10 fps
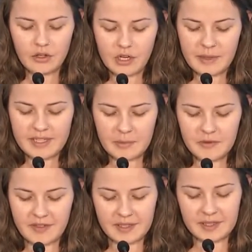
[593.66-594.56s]
During my
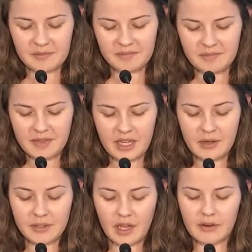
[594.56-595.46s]
summer visit,
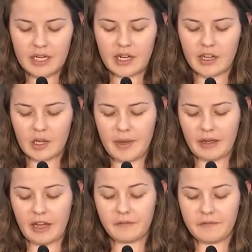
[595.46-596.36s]
he was already talking
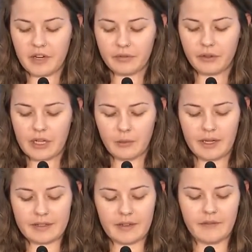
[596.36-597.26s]
about how fearful he
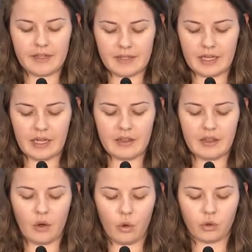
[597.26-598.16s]
was of facing
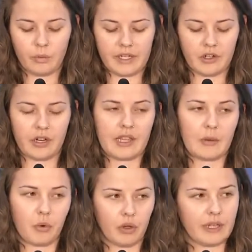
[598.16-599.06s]
the cold winter in
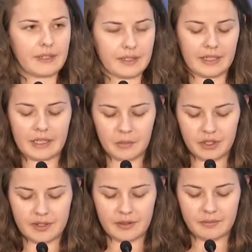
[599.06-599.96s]
that poorly insulated
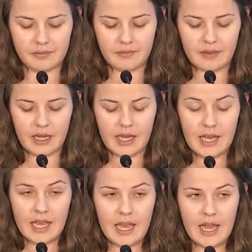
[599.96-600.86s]
prison.
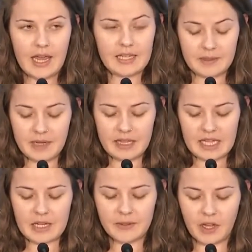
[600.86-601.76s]
And to me,
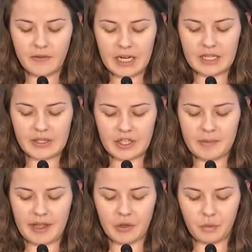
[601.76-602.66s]
that he was already
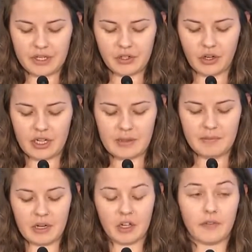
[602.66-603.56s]
concerned about the winter
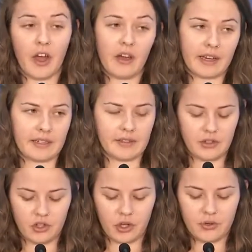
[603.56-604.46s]
middle of
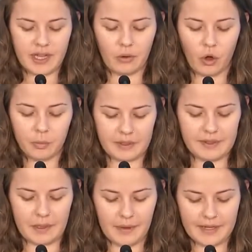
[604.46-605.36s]
August shows how
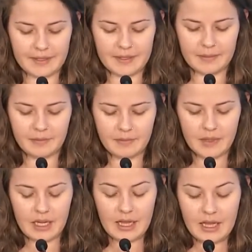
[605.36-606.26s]
hopeless he was.
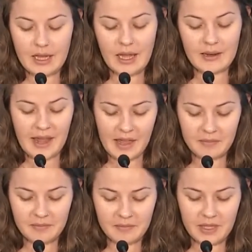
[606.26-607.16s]
And
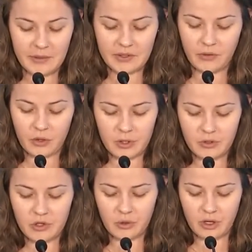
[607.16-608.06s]
yet, he was forced
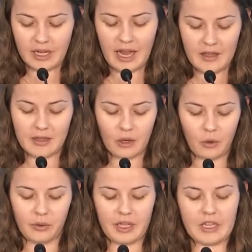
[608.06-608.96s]
to endure again the
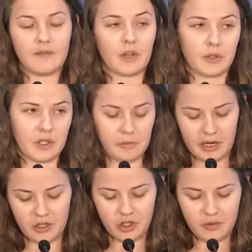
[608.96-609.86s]
cold that he feared so
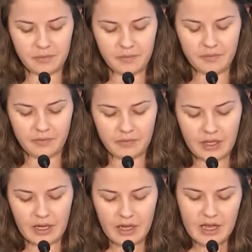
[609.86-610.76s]
much.
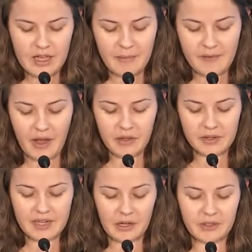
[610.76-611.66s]
My
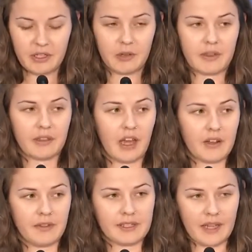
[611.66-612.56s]
father is now dealing with a
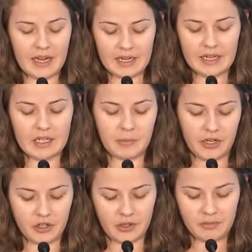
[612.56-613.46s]
lot of anxiety and
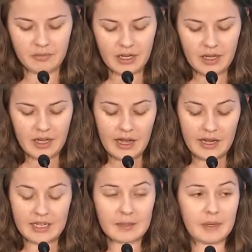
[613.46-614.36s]
depression,
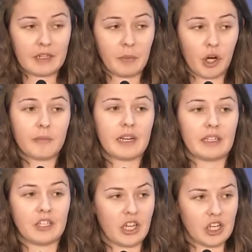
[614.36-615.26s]
and he's been
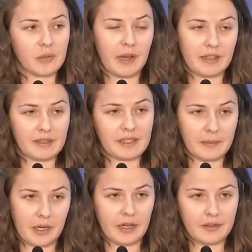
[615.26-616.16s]
permanently changed by this
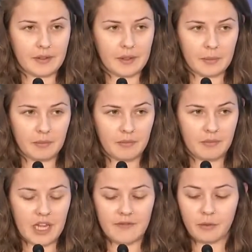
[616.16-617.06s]
experience.
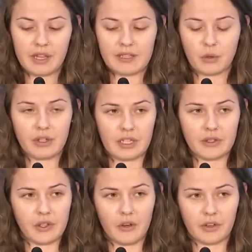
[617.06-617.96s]
Even when this
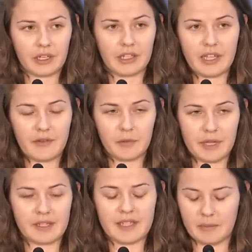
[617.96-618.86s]
ordeal is over, he'll never
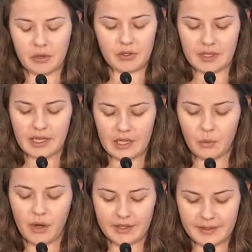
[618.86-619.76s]
be the same person that
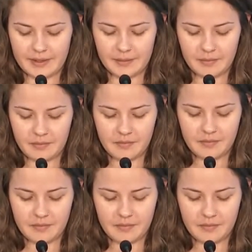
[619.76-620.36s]
he was.